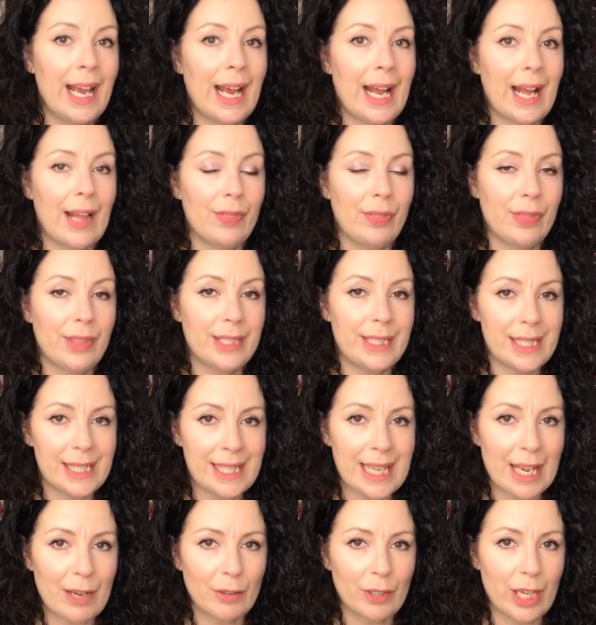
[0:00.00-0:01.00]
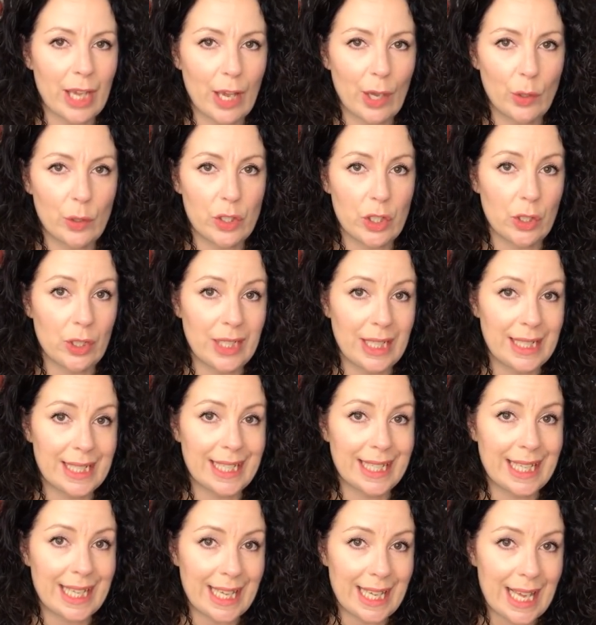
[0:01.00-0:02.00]
And the discount code you need
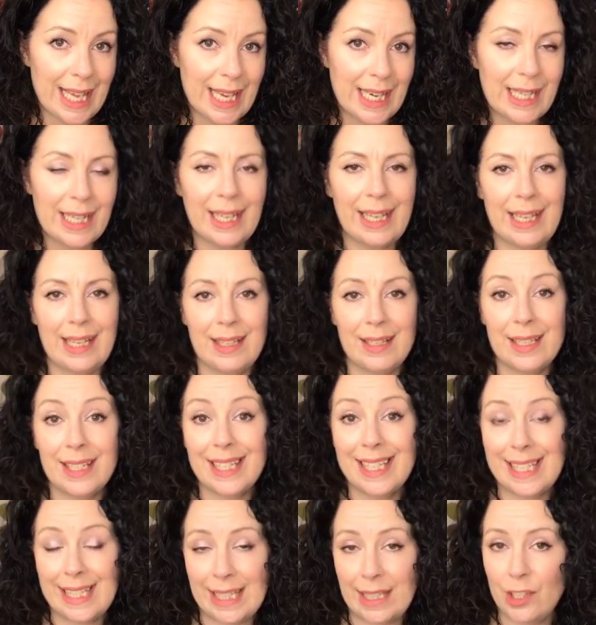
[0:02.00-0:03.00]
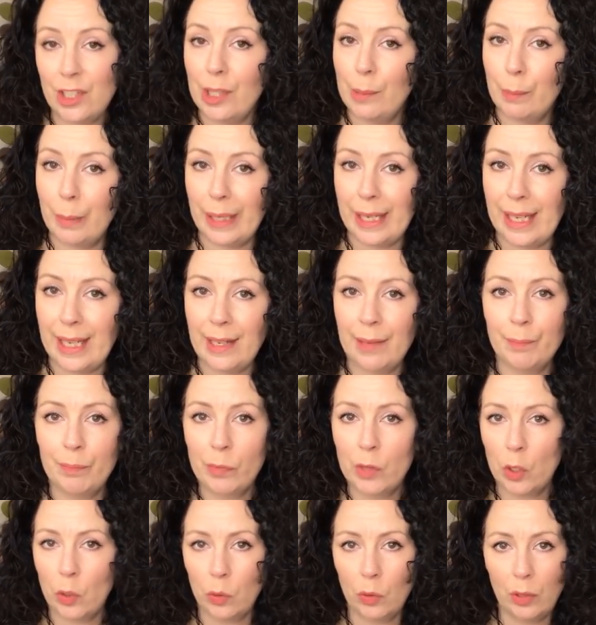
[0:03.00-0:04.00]
to key in is StitchyB,
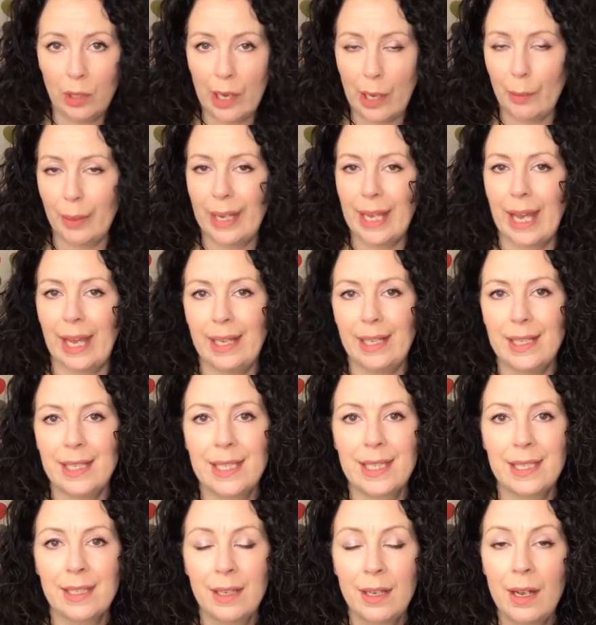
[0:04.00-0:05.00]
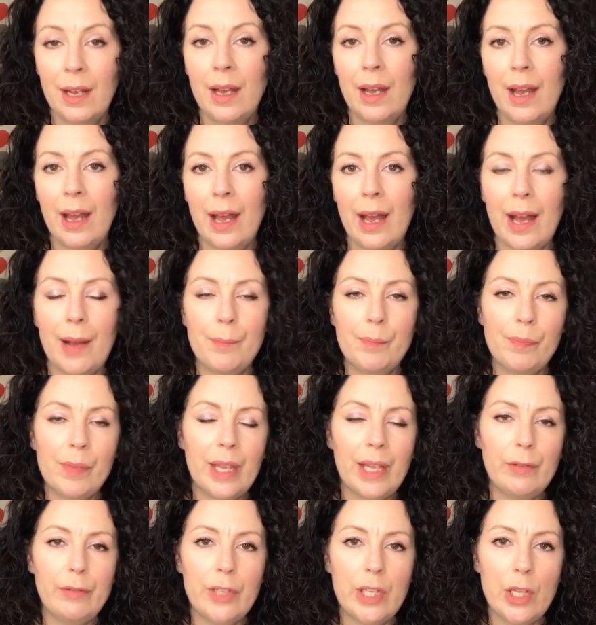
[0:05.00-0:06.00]
all lowercase.
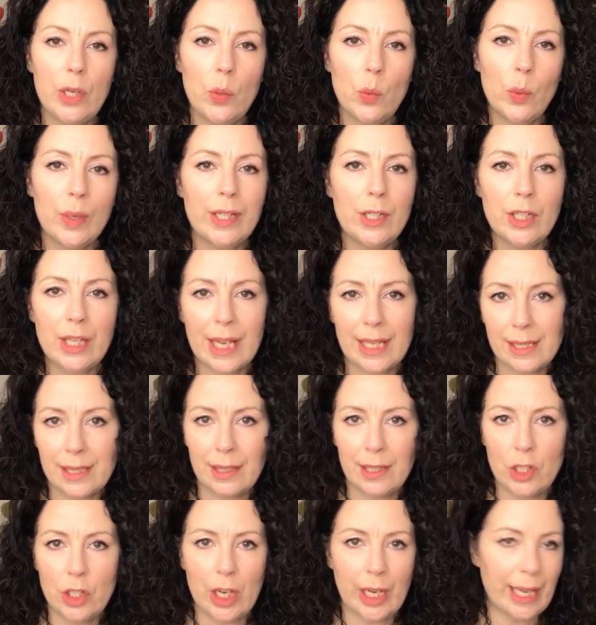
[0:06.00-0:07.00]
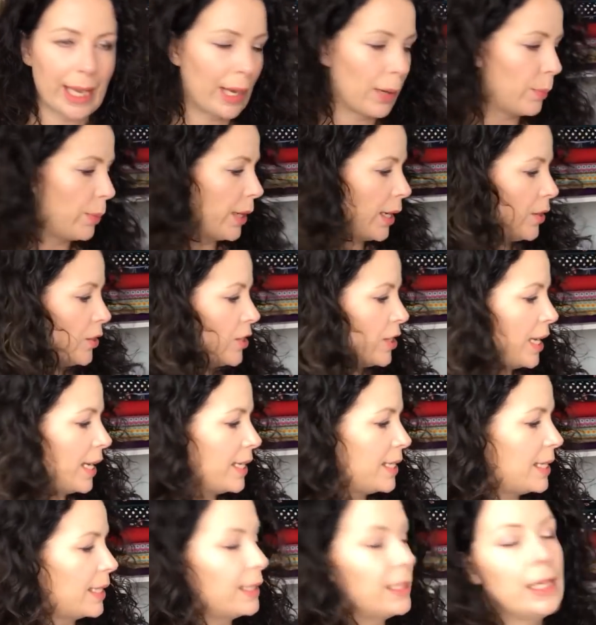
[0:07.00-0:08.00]
When you get to the checkout
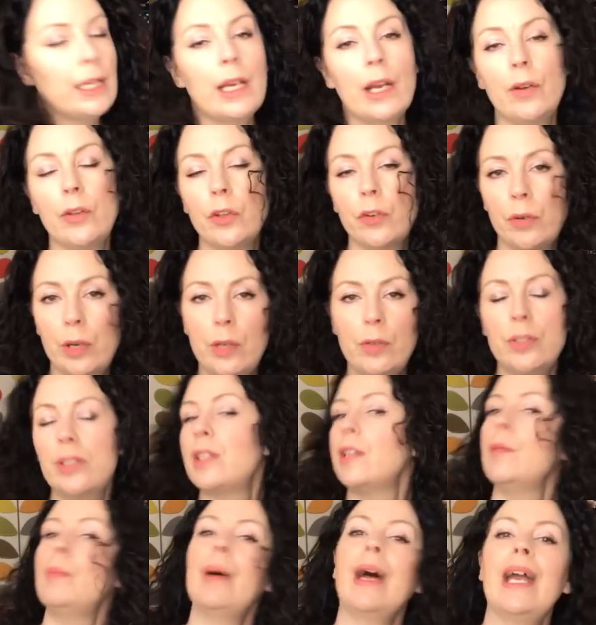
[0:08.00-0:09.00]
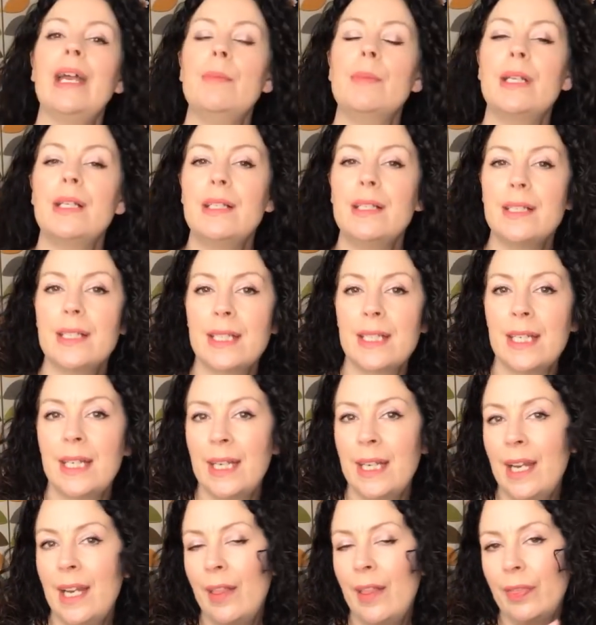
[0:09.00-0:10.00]
process and you go through to the payment,
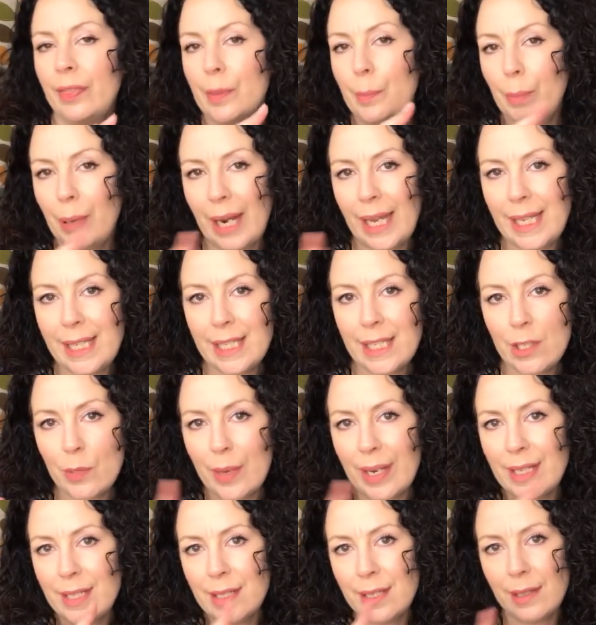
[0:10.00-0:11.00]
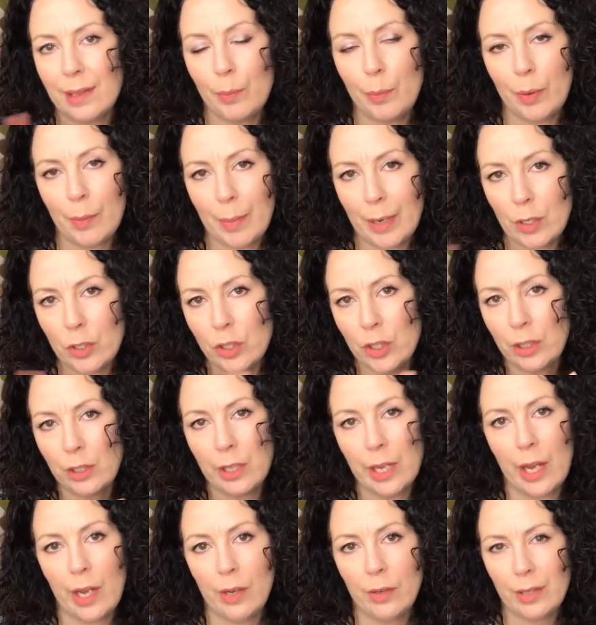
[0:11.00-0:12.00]
the place to enter the promotional
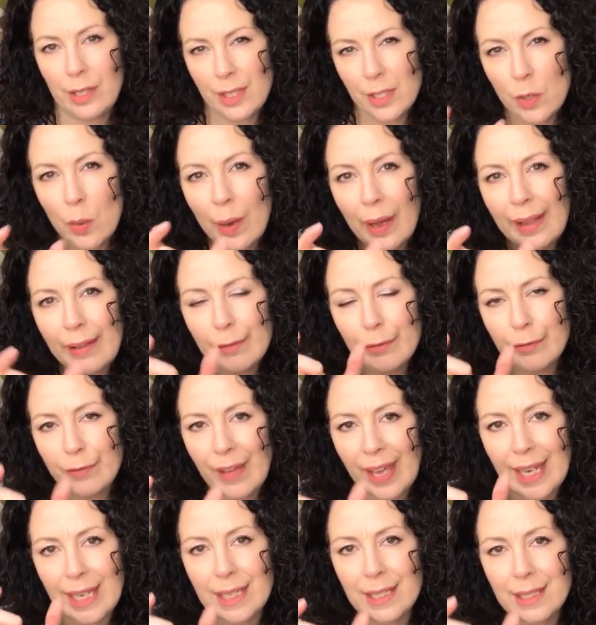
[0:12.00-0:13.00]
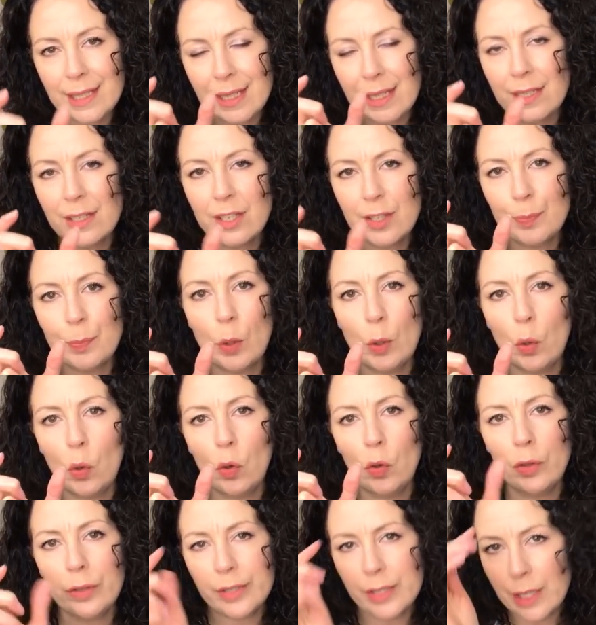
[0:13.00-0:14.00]
code is quite faint and
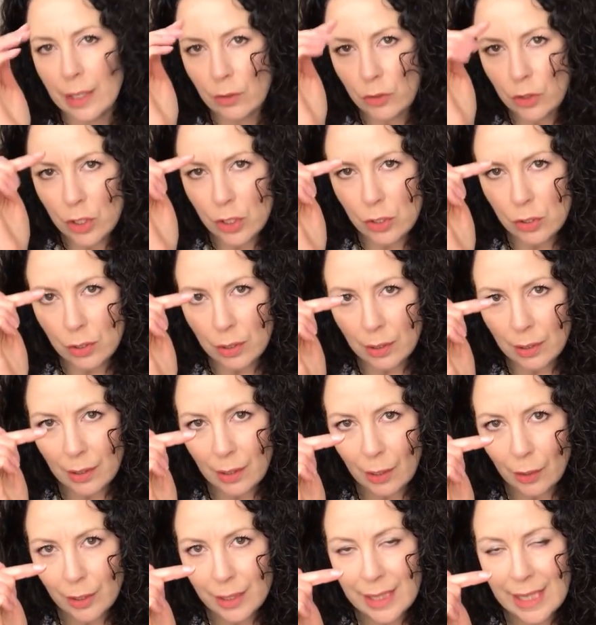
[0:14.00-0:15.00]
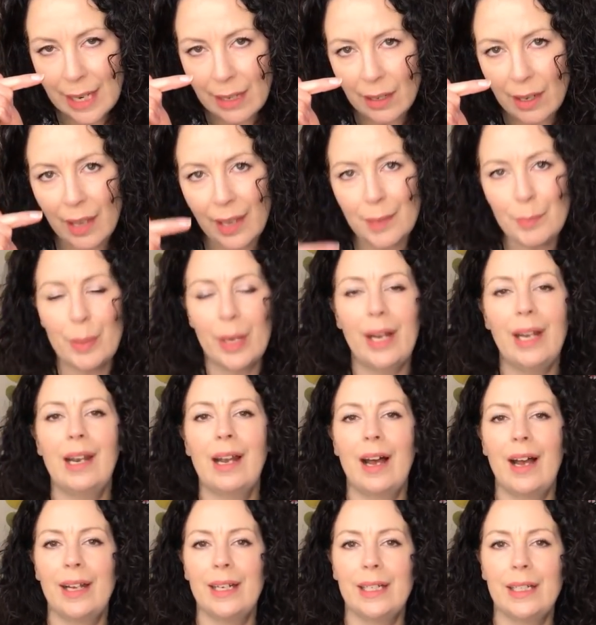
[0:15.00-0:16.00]
small. So just look down line by
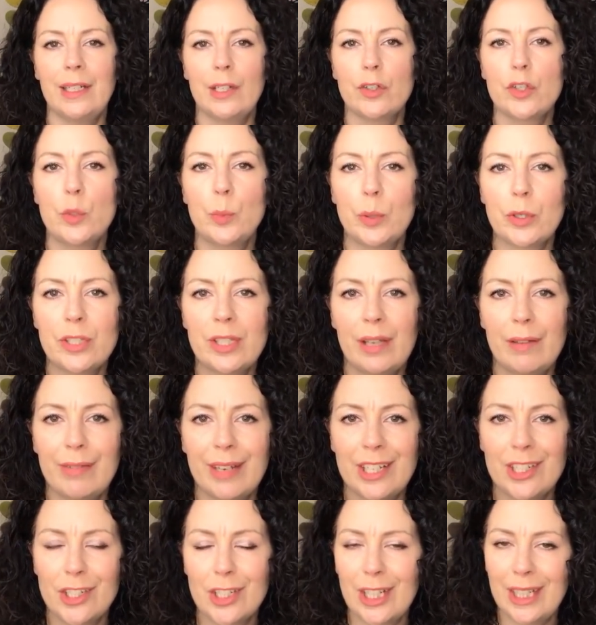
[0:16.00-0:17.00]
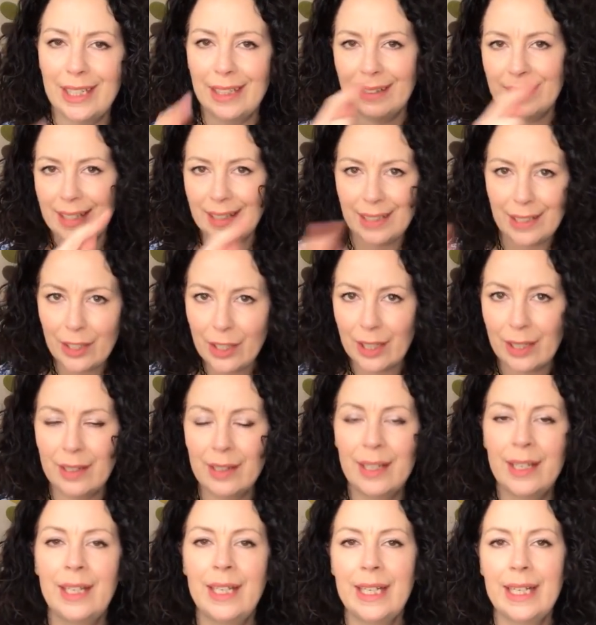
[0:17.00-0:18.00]
line and you'll spot it eventually, and then you can
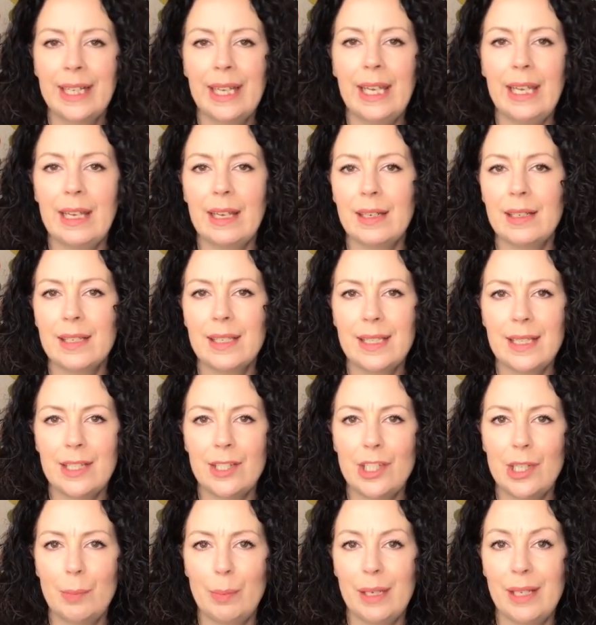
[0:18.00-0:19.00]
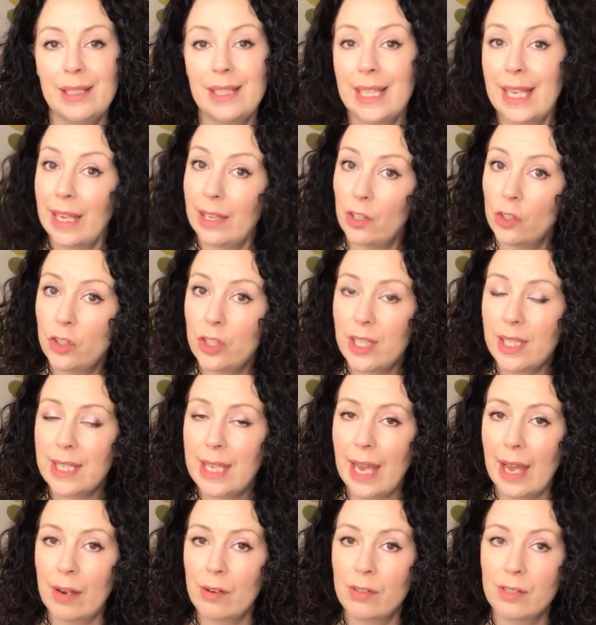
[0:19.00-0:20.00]
key in StitchyB to get your
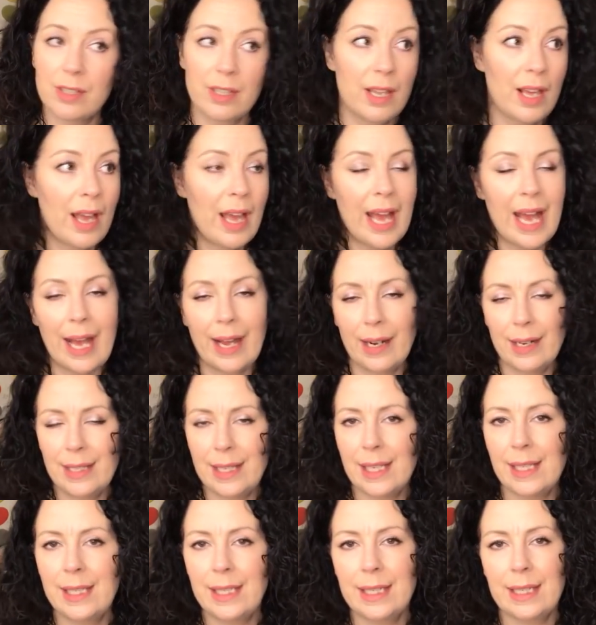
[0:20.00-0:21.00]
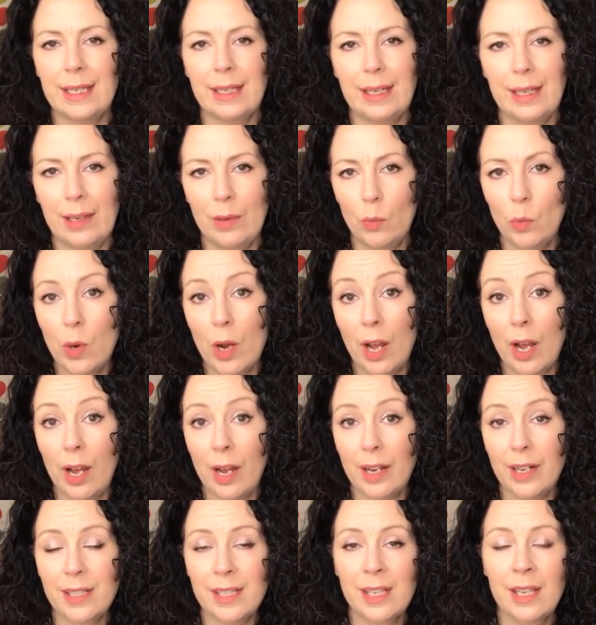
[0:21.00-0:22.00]
discount. And I tested it, it
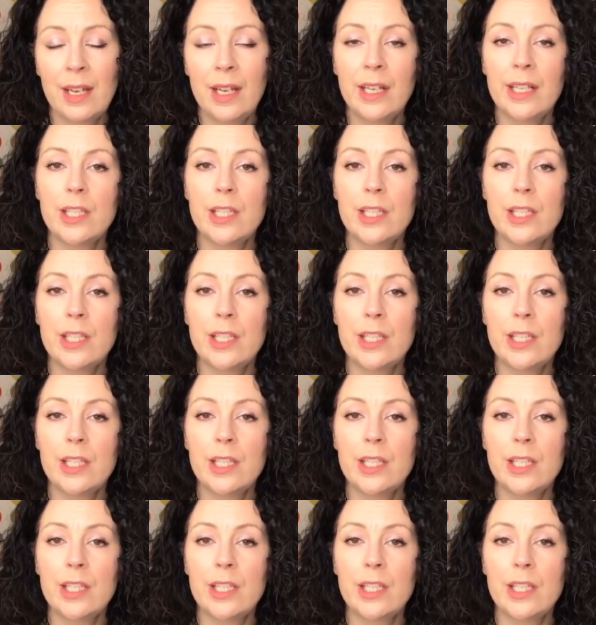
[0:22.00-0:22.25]
worked.